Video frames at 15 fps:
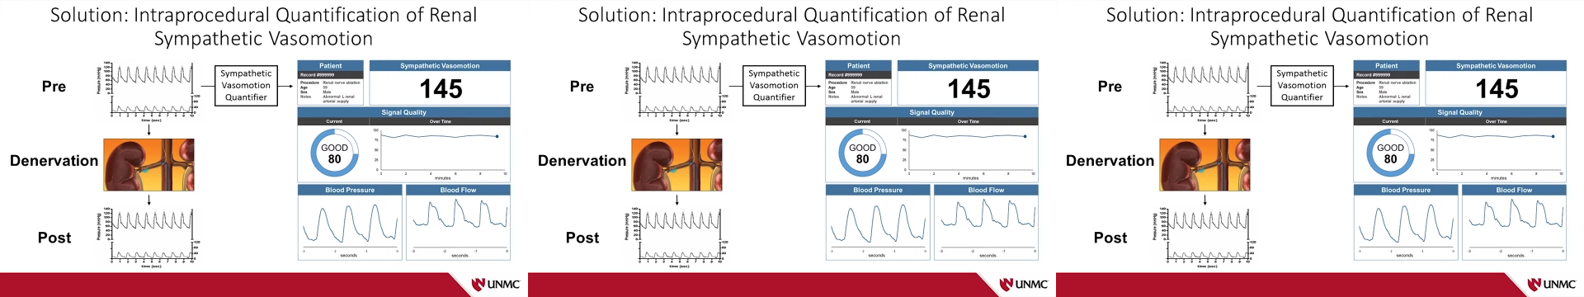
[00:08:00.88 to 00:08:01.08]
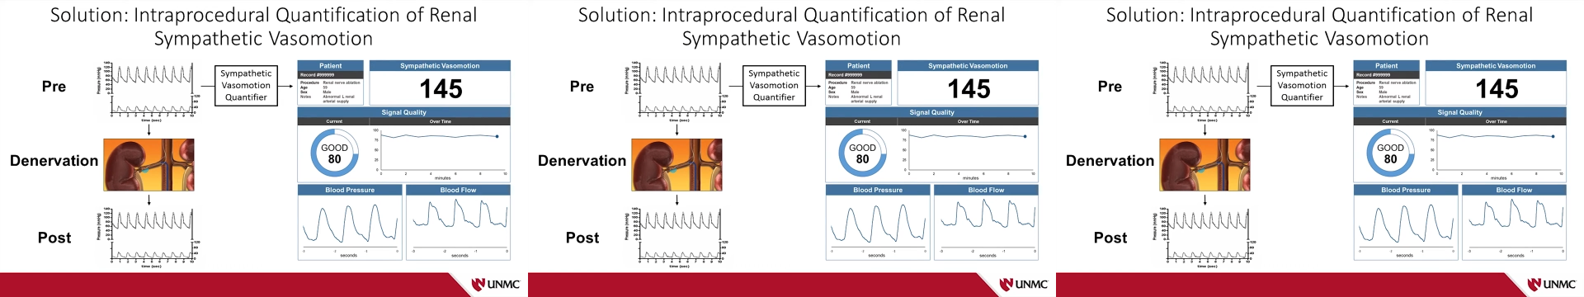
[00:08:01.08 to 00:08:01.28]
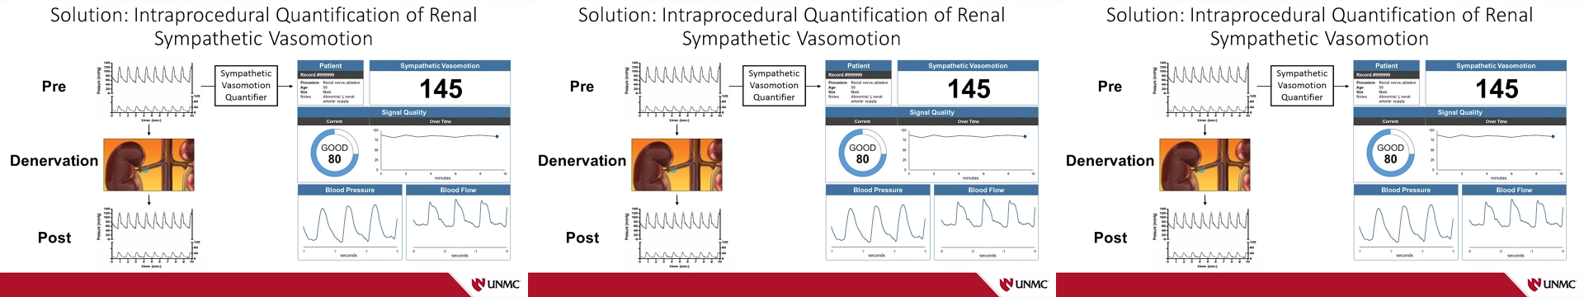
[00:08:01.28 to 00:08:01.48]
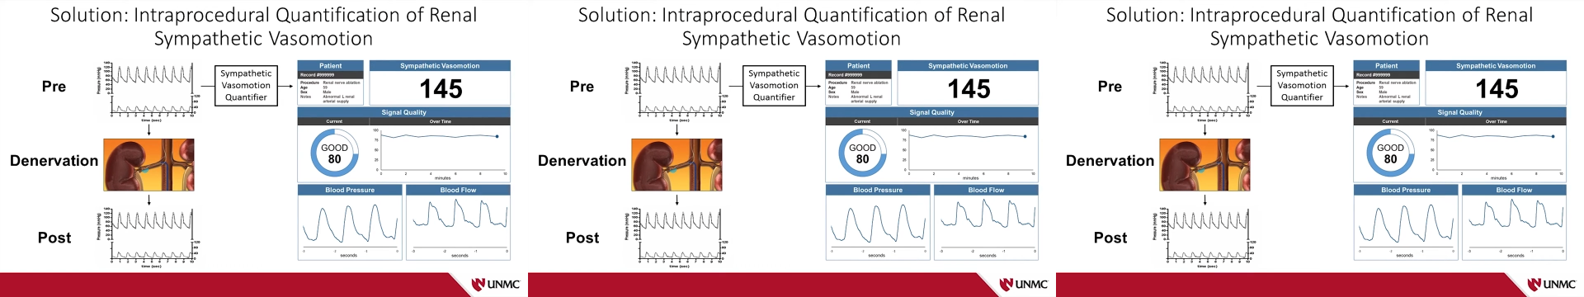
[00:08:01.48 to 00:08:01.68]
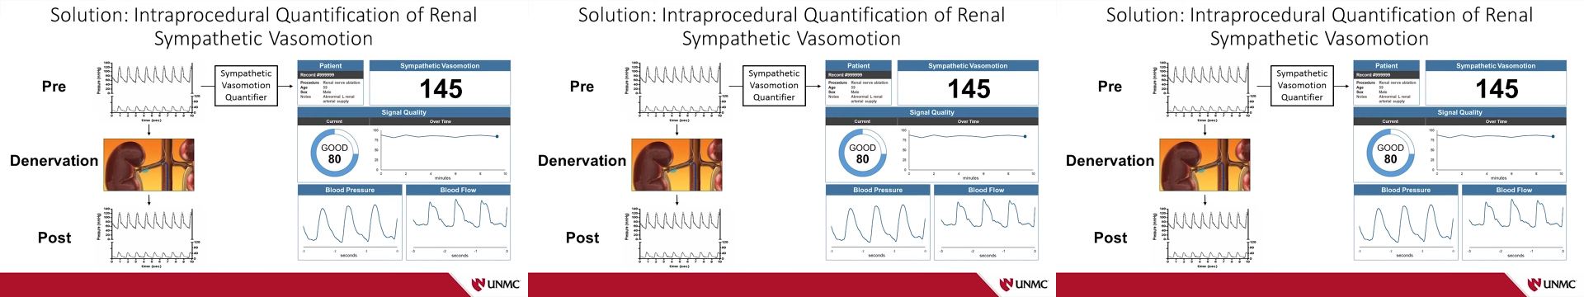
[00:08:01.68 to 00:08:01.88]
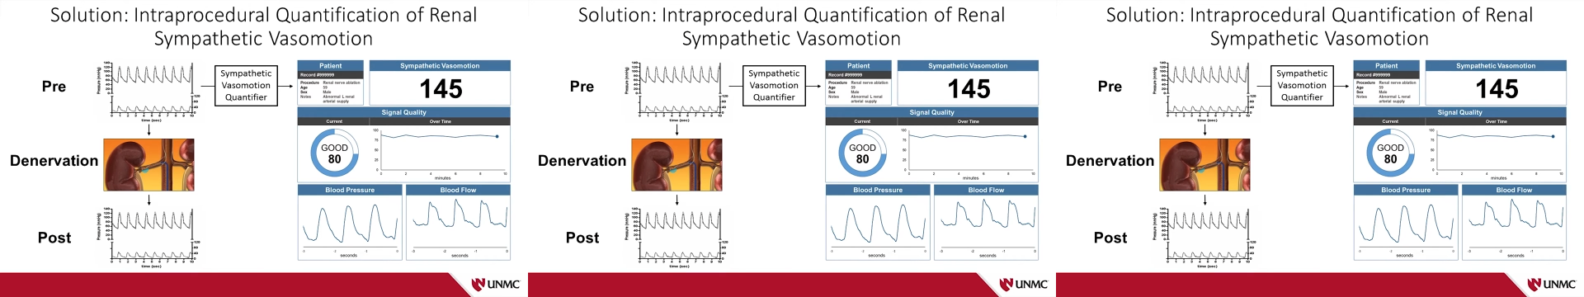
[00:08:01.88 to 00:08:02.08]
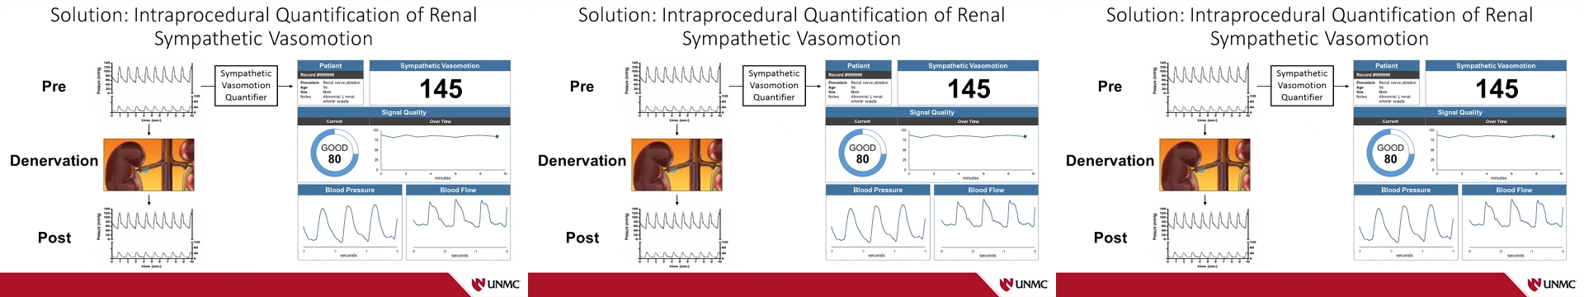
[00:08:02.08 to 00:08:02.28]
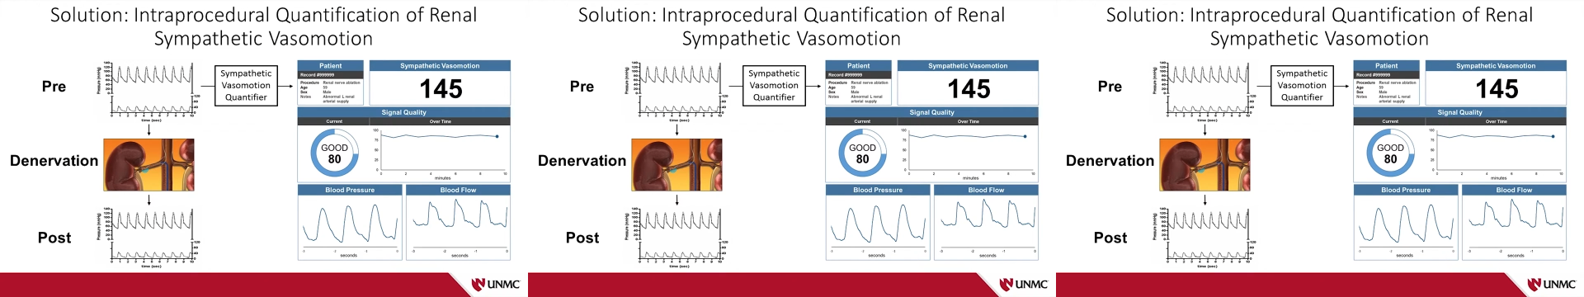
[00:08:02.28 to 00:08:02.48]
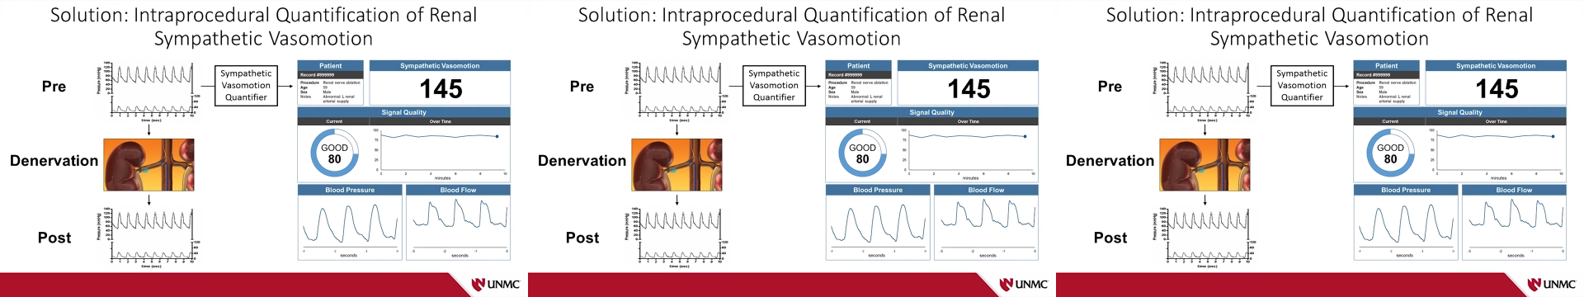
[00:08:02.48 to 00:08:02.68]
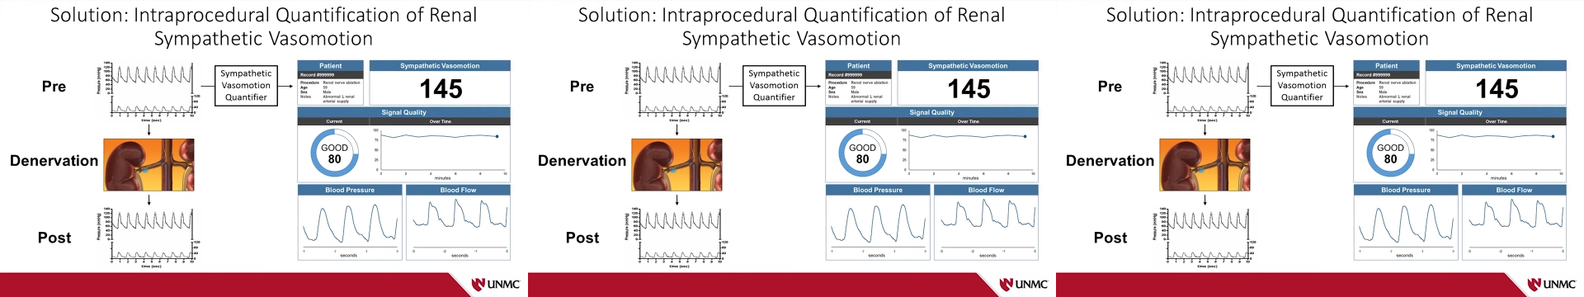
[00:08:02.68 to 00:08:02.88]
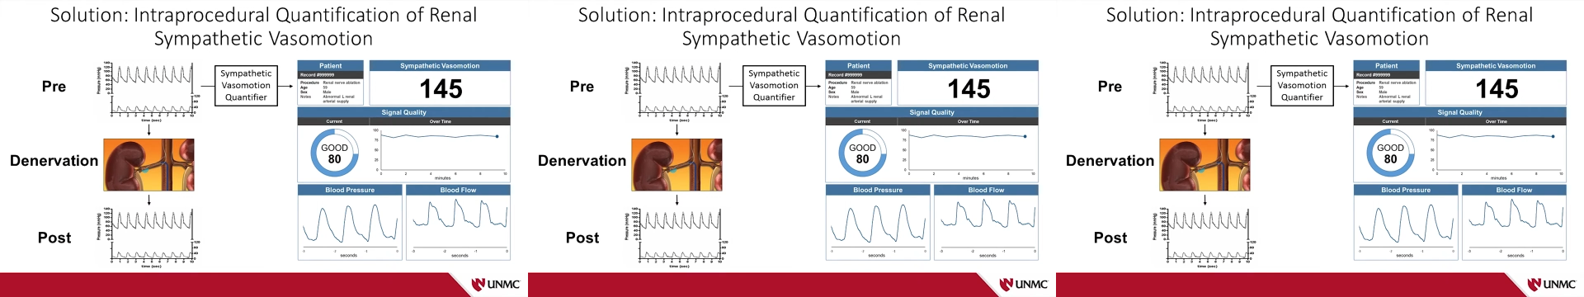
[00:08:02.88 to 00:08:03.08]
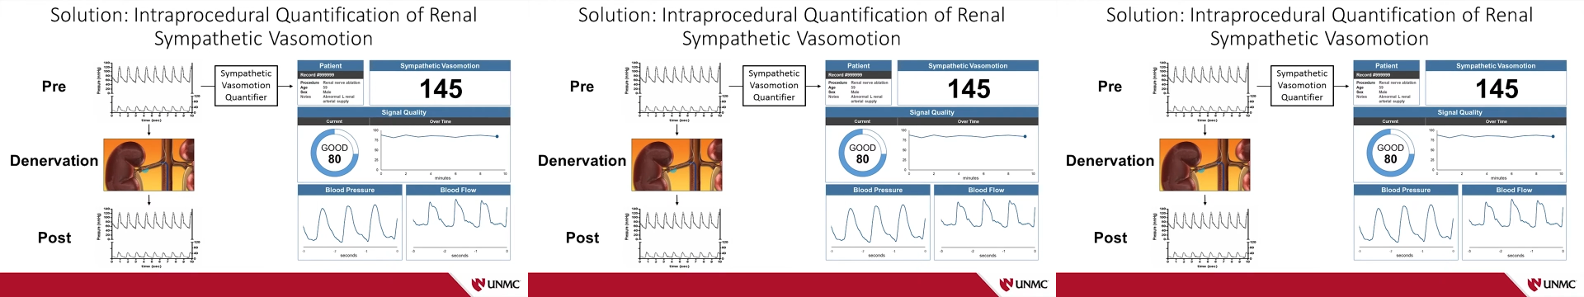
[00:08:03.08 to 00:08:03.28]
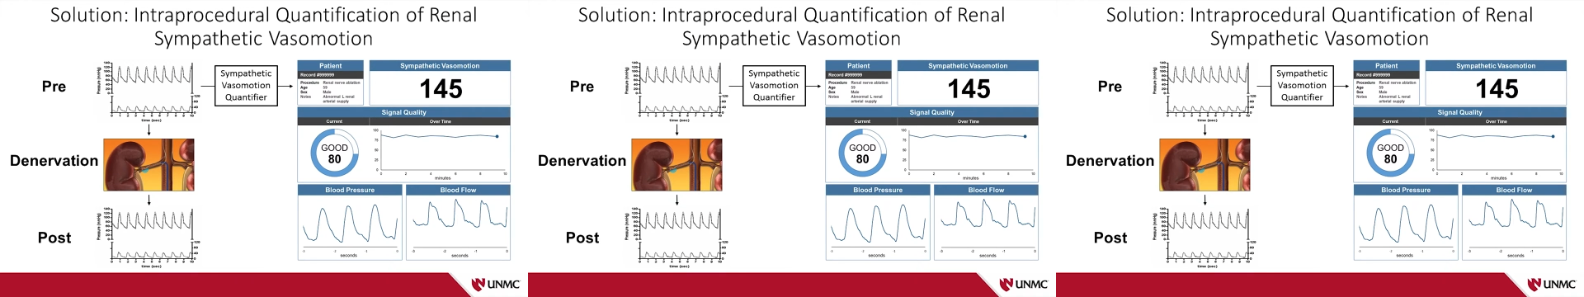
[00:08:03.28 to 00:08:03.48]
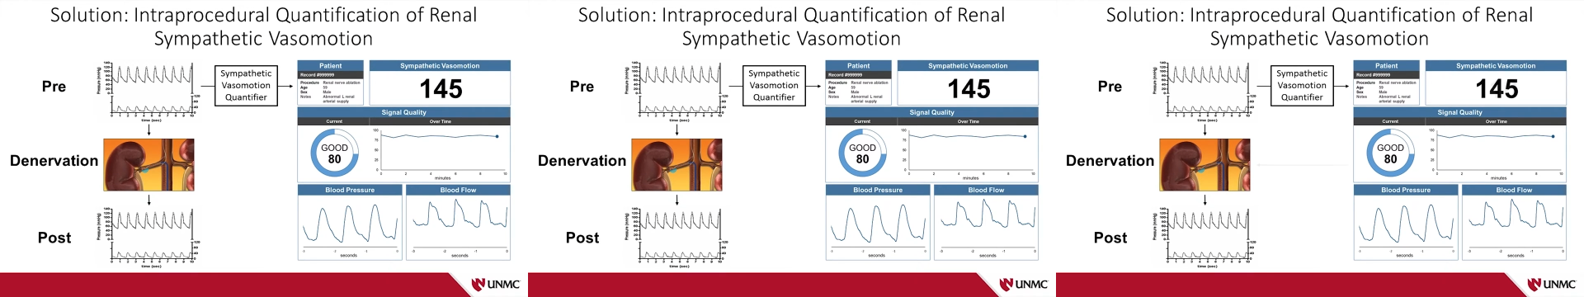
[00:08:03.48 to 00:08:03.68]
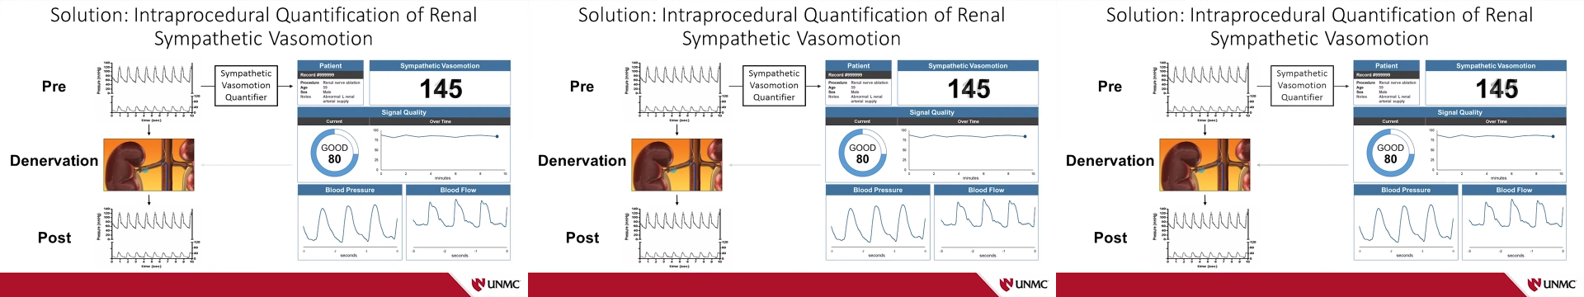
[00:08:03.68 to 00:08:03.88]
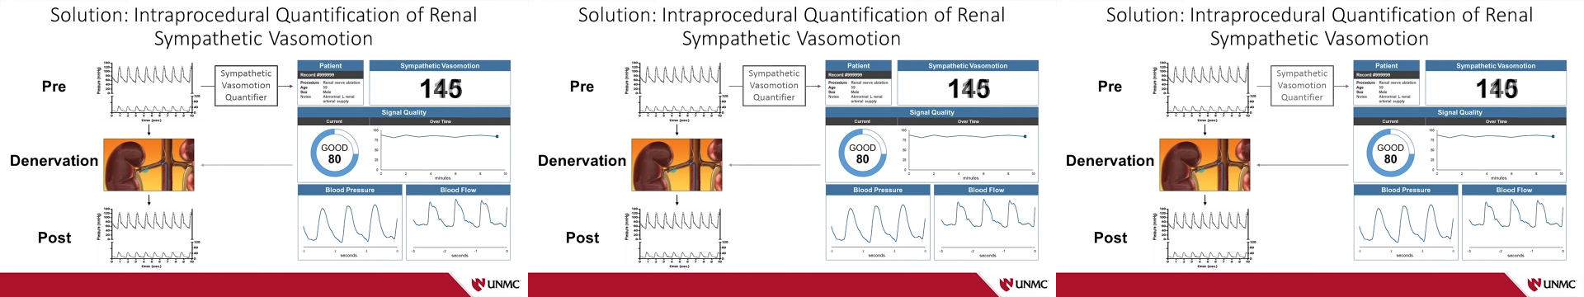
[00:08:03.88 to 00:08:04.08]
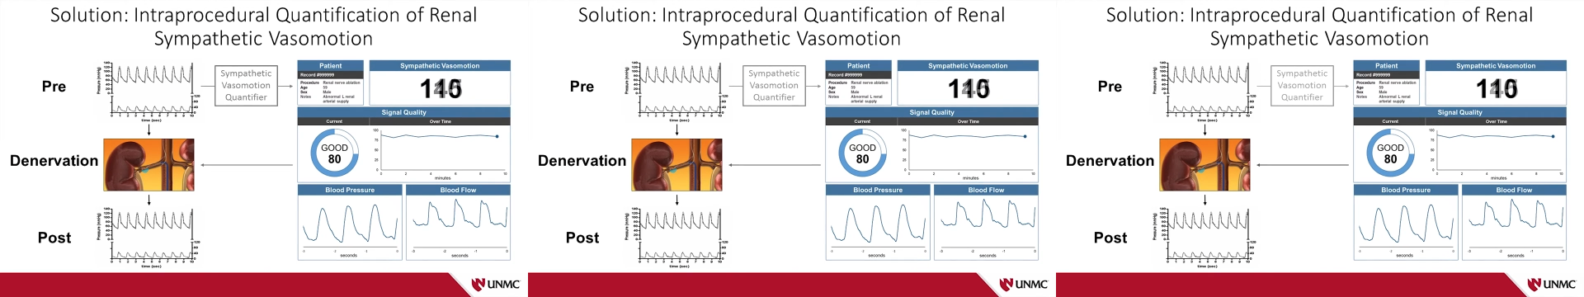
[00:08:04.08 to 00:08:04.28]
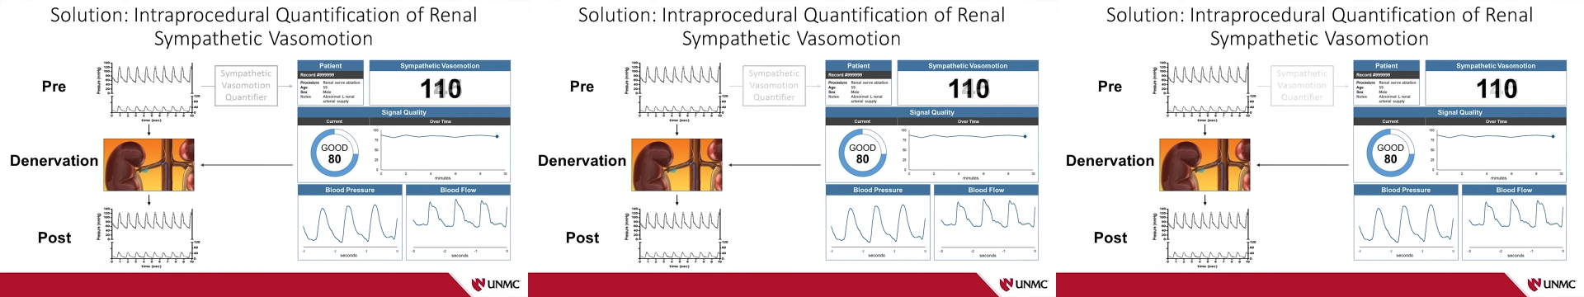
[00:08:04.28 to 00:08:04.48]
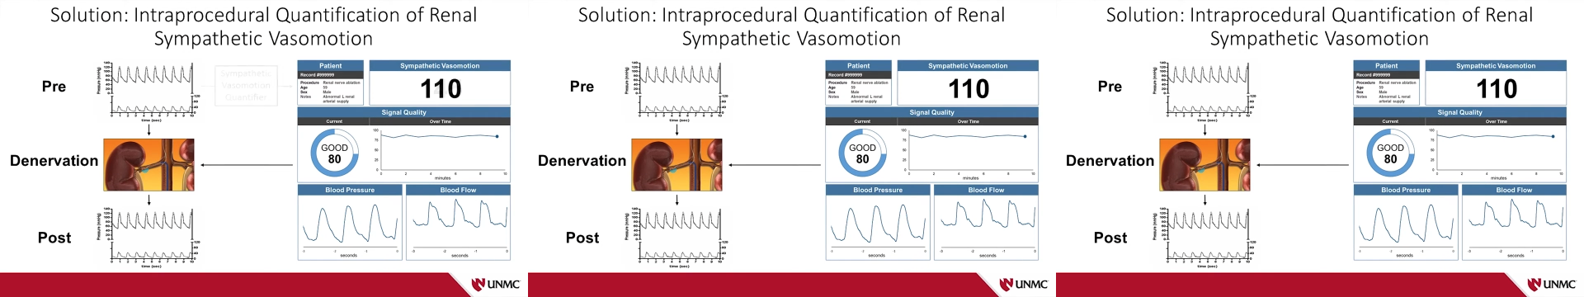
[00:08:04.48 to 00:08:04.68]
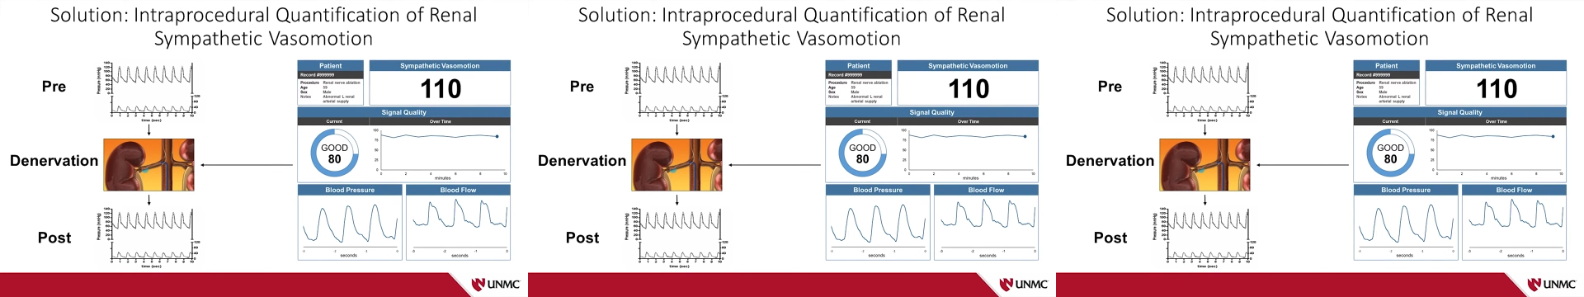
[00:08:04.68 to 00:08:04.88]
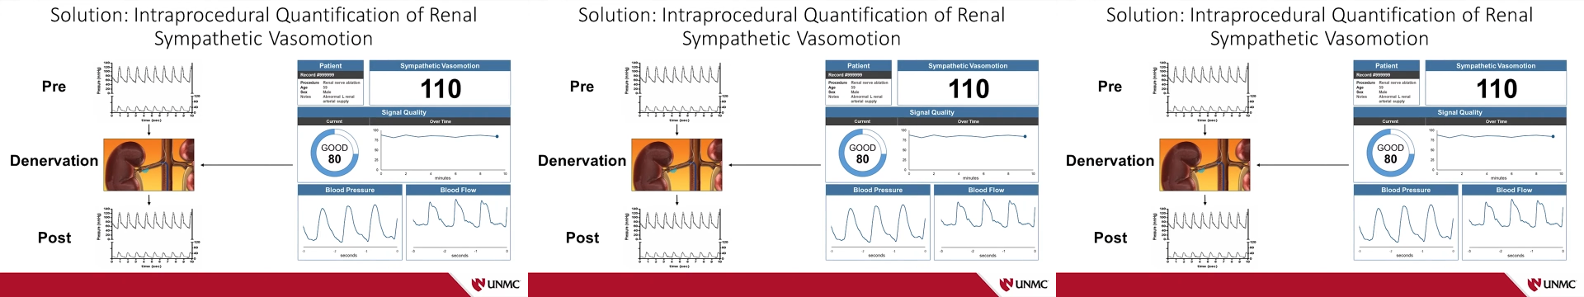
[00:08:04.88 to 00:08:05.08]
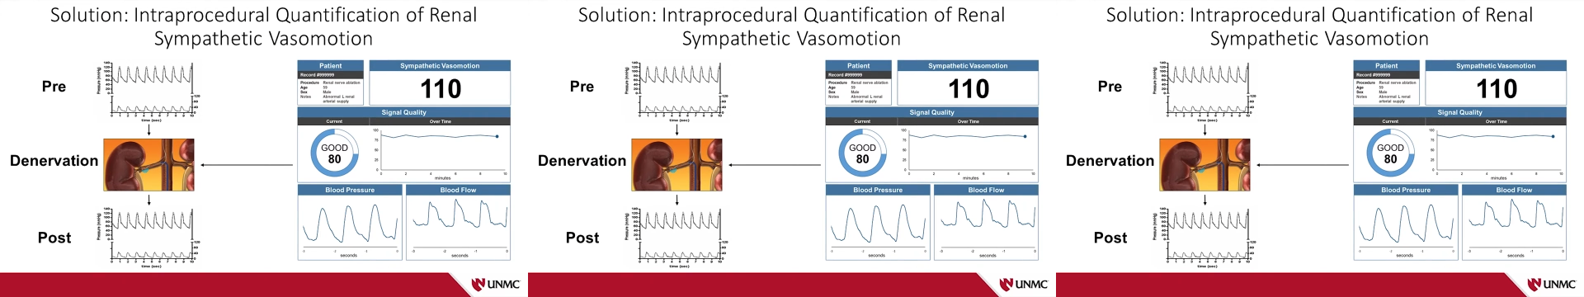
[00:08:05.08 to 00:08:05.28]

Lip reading: Nobody's mouth can be seen.